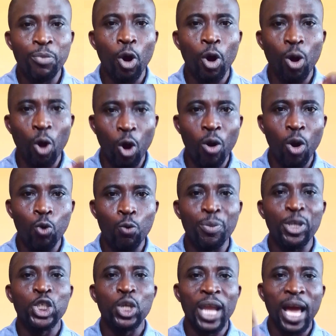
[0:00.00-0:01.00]

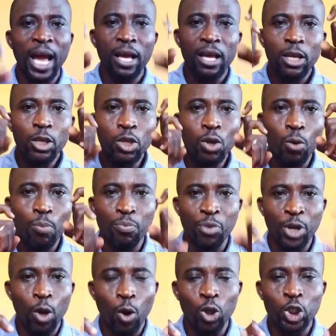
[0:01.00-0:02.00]
Occupational,
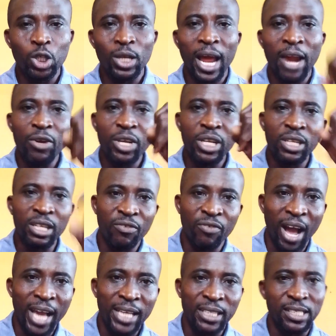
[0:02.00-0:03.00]
precautionary
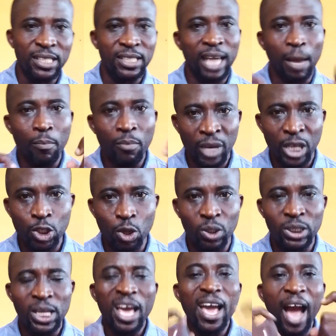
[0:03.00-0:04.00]
devices and
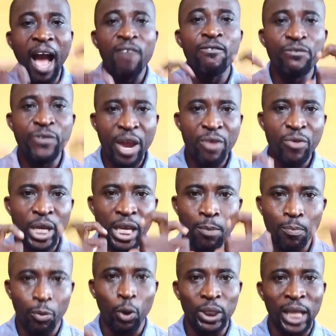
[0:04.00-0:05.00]
measures are very
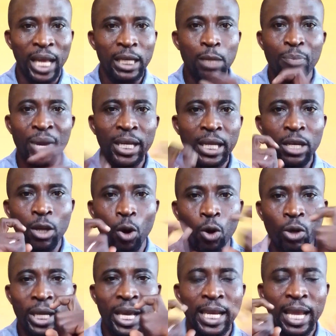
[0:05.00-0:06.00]
important depending
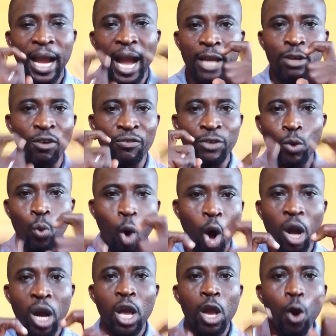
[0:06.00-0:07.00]
on any kind of the
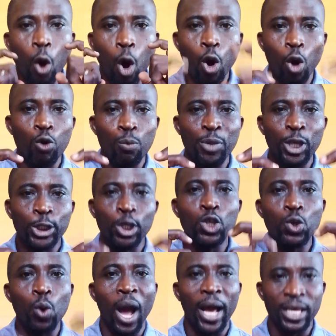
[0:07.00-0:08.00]
work or
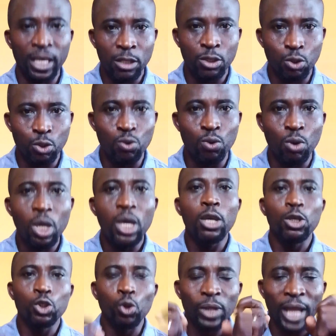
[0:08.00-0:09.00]
occupation you are into,
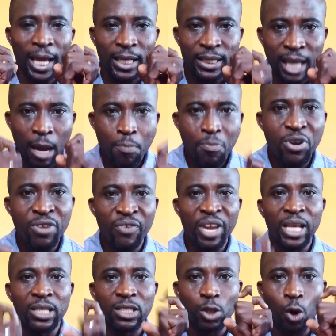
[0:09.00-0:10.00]
so that it can
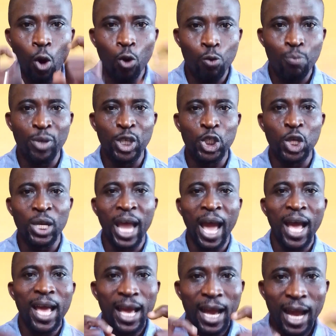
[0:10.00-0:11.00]
prevent
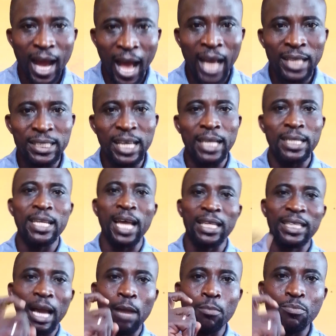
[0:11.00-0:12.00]
occupational hazard
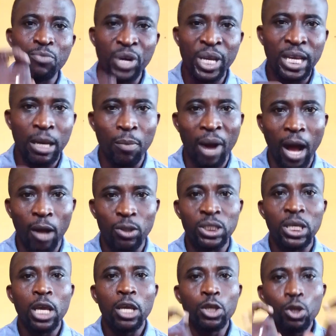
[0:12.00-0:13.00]
that can bring
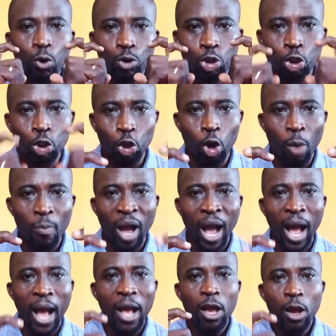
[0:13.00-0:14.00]
about,
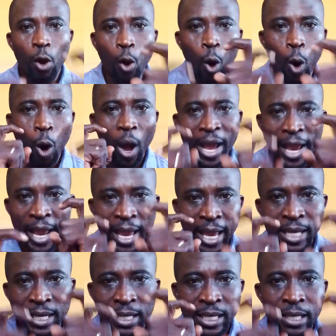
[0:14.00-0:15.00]
trauma or
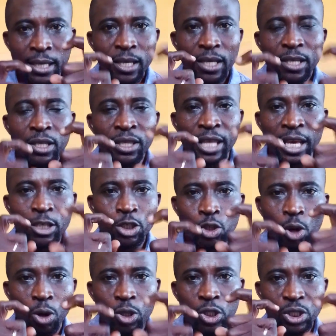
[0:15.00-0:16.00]
any
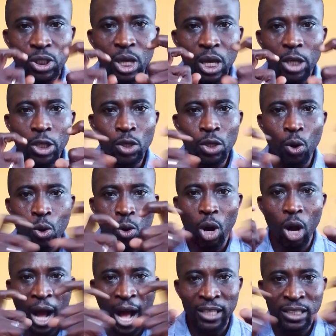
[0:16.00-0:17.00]
dangerous,
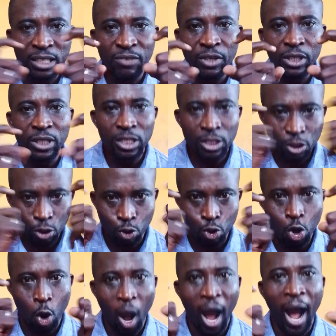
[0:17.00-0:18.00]
activities
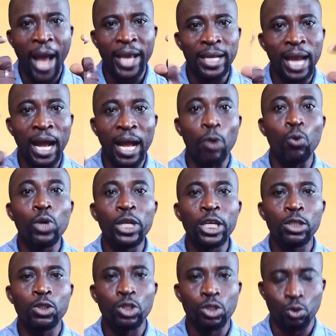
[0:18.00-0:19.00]
to your eye that could
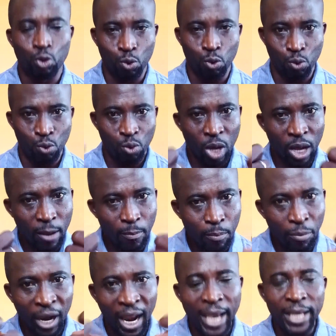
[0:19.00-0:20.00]
lead to
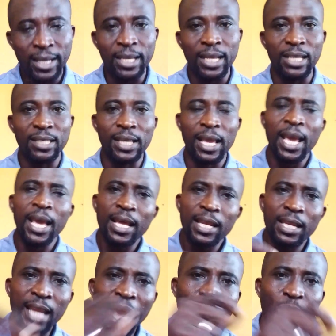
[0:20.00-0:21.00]
blindness.
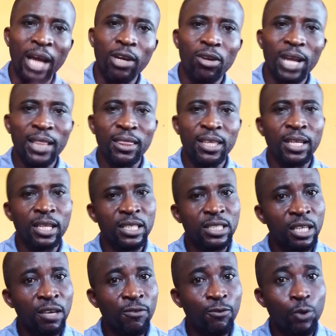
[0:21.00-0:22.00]
Now, another thing
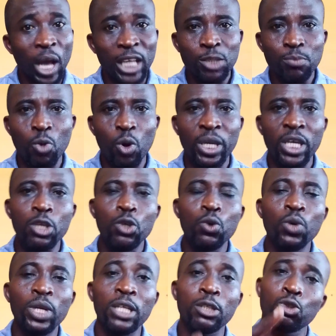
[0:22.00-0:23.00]
is, if you are smoking,
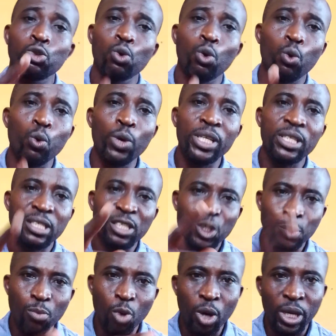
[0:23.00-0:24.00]
you need to quit
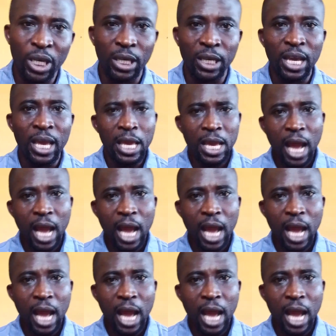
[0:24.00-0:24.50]
smoking.